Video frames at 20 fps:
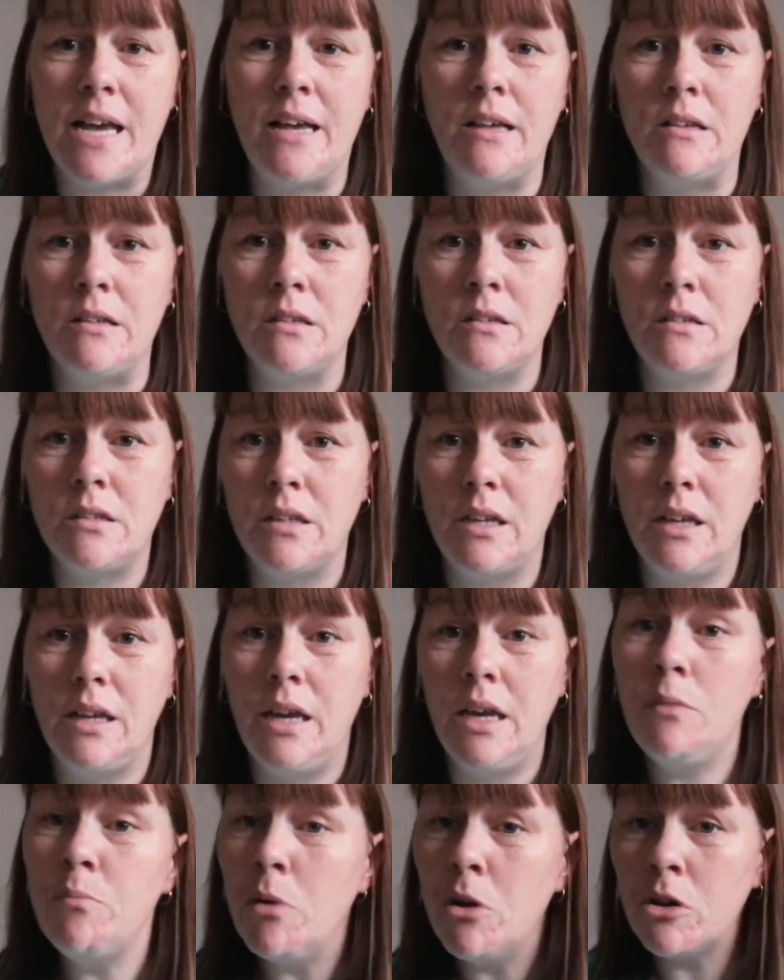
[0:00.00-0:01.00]
tales
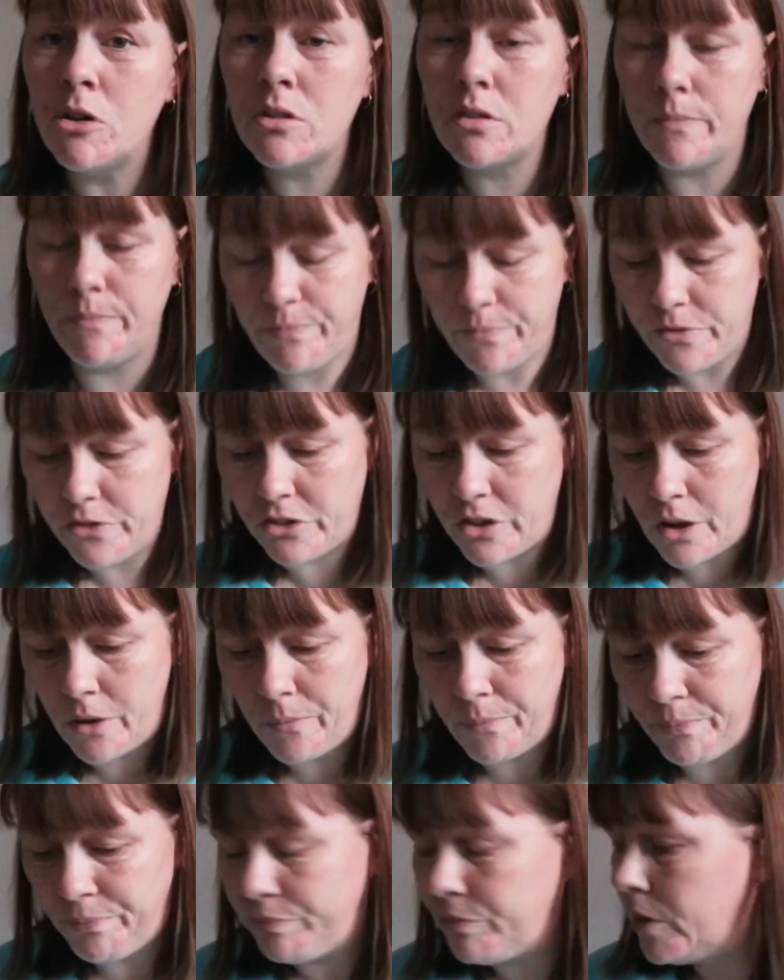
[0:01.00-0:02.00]
in books.
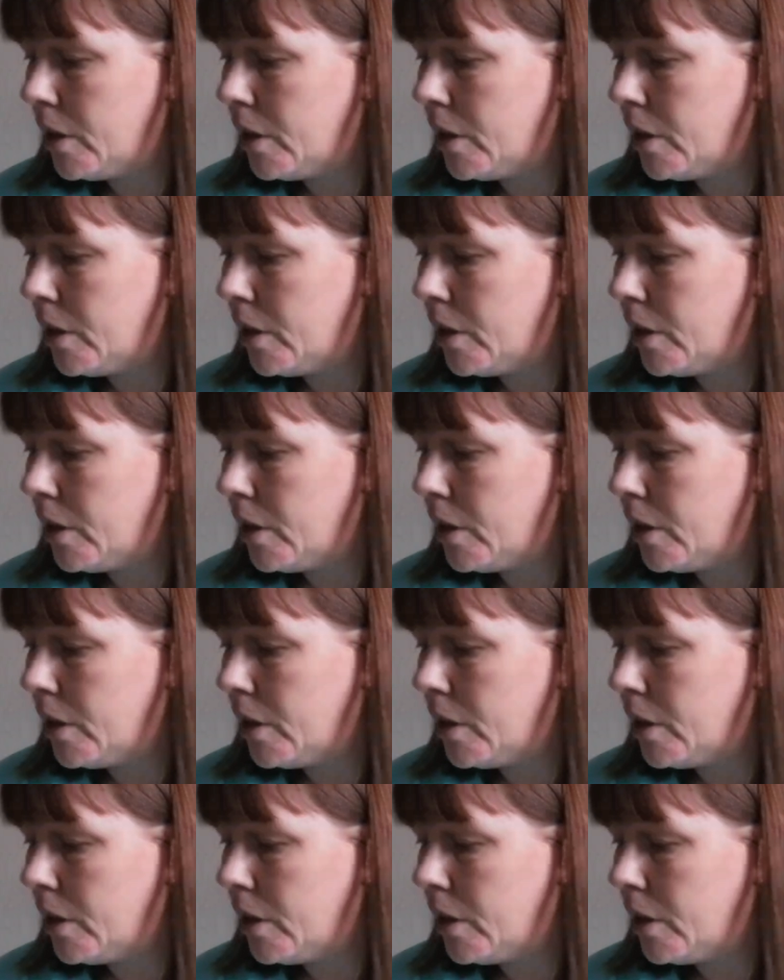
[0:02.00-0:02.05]
So